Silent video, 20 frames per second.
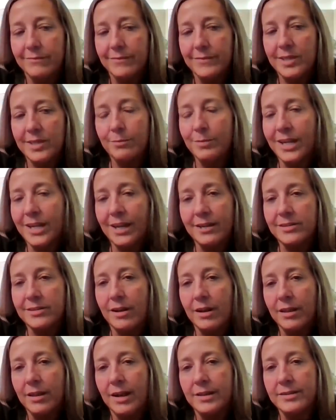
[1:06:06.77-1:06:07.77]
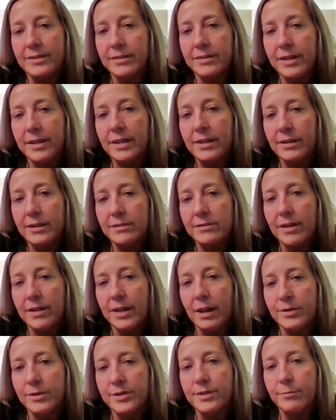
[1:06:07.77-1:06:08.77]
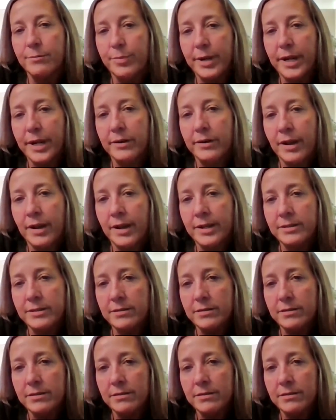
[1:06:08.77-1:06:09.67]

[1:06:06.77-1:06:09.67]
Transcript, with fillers: seemed like I saw lots of things, like I was in paradise.